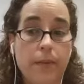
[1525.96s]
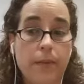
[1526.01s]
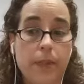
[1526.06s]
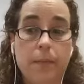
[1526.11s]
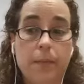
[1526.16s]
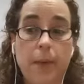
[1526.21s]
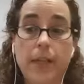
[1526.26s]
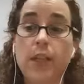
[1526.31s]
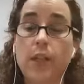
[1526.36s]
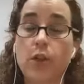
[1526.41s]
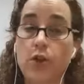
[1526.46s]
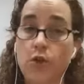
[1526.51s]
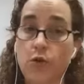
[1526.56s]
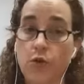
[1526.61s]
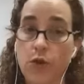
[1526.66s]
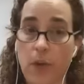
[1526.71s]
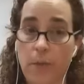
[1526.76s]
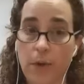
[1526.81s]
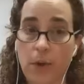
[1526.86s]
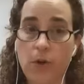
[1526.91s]
spending a
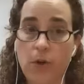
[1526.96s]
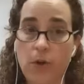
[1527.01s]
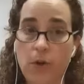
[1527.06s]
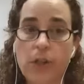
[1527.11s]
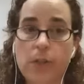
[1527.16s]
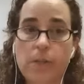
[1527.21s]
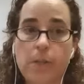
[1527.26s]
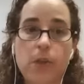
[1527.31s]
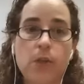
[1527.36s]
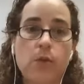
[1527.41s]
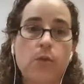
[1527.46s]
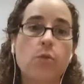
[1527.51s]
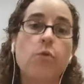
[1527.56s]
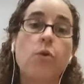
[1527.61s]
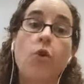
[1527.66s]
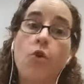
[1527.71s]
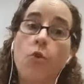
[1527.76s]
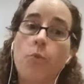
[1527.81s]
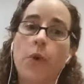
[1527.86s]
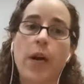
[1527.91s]
short time in
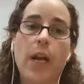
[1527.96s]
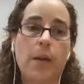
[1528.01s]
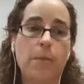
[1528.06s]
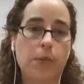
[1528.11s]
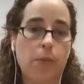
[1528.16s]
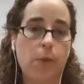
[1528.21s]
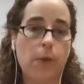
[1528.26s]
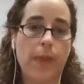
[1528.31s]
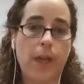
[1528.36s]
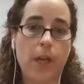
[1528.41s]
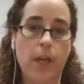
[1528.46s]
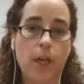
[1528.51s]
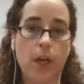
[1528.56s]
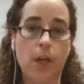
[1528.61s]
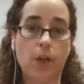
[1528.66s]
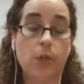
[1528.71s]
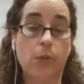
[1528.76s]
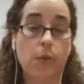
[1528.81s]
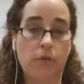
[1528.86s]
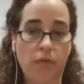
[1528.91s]
hospital, or perhaps when they
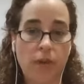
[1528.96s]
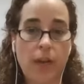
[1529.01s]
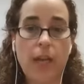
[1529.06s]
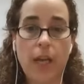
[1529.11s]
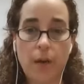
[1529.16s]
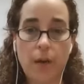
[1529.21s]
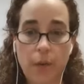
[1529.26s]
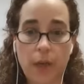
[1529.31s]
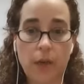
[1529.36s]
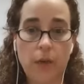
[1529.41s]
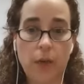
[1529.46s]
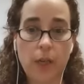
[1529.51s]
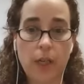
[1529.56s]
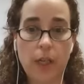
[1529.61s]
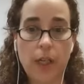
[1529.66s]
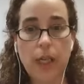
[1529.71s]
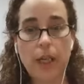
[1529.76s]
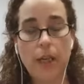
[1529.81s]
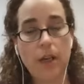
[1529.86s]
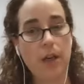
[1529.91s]
go to a rehab
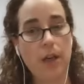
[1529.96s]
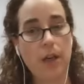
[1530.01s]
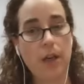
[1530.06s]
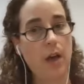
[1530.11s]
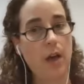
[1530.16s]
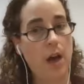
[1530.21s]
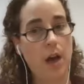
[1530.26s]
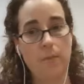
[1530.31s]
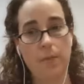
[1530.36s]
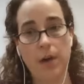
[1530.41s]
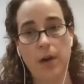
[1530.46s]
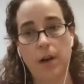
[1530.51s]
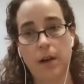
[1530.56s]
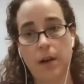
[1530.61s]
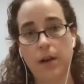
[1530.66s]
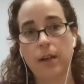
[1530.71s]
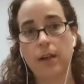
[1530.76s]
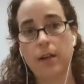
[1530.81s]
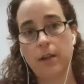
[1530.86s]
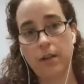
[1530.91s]
unit,
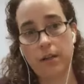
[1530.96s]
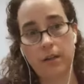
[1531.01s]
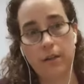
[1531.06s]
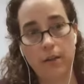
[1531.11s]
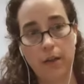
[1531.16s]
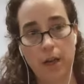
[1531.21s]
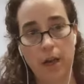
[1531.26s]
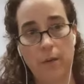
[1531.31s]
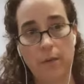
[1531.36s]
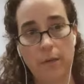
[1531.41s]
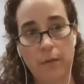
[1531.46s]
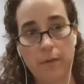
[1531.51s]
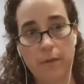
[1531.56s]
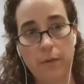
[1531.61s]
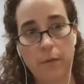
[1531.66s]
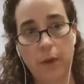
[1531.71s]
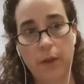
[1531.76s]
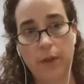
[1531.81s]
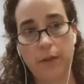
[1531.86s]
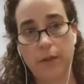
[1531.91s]

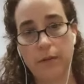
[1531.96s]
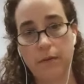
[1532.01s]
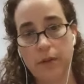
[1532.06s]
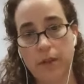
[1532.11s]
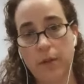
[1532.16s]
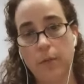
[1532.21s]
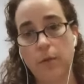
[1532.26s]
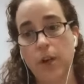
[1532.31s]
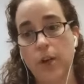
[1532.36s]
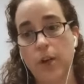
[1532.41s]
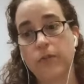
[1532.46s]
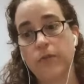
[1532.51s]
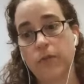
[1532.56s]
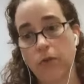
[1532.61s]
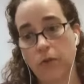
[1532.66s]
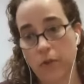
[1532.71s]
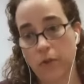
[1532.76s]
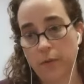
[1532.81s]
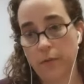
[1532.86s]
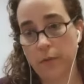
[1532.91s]
when someone goes
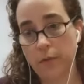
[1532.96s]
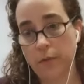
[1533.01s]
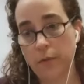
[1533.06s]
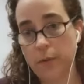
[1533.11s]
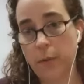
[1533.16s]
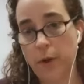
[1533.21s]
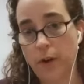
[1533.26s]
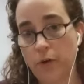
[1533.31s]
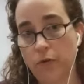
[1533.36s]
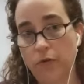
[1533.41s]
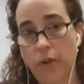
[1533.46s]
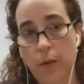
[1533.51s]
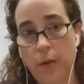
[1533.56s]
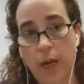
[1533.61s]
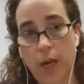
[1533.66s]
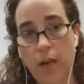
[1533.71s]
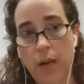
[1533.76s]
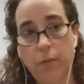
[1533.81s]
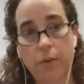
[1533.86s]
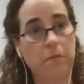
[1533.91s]
for spinal
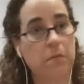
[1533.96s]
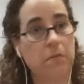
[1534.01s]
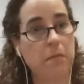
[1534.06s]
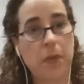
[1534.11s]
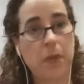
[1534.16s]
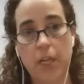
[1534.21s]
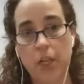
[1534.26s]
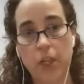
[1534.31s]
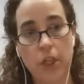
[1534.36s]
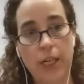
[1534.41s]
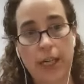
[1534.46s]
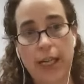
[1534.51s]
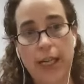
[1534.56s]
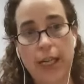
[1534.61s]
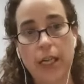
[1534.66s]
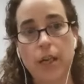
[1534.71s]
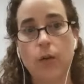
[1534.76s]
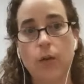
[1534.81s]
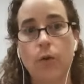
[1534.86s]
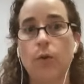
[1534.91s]
rehab
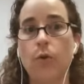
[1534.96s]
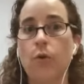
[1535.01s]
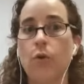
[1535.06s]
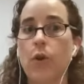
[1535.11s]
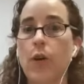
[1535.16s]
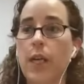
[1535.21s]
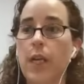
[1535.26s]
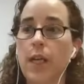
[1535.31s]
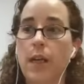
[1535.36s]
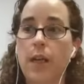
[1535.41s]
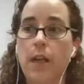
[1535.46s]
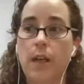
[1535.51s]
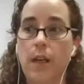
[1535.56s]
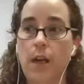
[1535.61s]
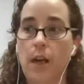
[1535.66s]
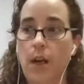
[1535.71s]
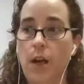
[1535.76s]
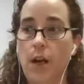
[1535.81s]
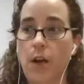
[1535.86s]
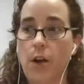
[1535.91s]
initially, or
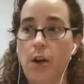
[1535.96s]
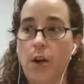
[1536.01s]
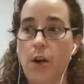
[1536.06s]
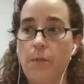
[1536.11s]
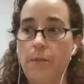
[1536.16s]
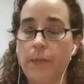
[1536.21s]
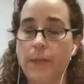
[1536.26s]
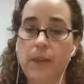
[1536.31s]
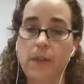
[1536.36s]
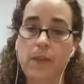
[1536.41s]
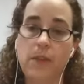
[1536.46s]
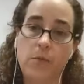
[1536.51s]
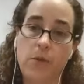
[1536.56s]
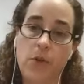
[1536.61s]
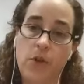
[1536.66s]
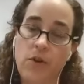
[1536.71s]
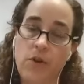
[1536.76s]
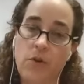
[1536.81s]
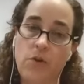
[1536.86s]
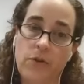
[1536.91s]

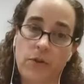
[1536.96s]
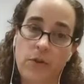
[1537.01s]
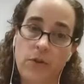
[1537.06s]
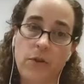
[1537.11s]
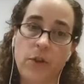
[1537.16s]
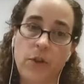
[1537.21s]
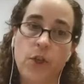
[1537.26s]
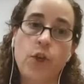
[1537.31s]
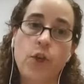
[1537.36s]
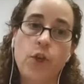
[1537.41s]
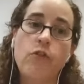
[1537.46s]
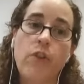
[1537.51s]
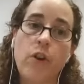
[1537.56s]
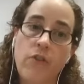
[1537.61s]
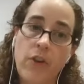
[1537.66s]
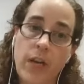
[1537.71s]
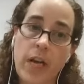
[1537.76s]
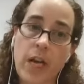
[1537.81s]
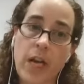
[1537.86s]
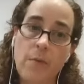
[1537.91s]
the neuro
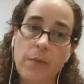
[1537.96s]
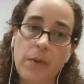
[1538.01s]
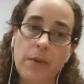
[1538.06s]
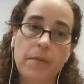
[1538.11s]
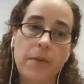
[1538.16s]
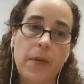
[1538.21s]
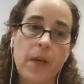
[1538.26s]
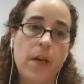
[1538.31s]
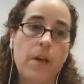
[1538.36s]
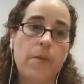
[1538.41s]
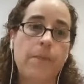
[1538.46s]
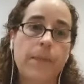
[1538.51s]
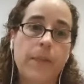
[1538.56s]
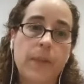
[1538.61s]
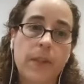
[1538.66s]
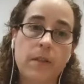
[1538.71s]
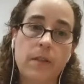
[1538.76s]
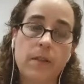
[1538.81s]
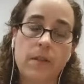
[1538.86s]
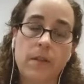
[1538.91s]
rehab
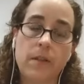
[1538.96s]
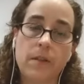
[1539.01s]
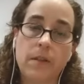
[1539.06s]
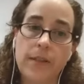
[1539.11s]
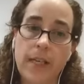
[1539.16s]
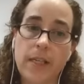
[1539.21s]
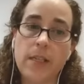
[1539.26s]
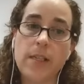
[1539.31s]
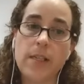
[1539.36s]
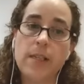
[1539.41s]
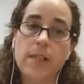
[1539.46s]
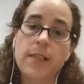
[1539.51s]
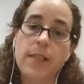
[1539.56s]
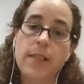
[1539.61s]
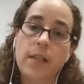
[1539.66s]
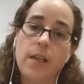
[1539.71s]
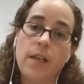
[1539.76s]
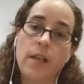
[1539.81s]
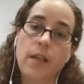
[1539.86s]
centres,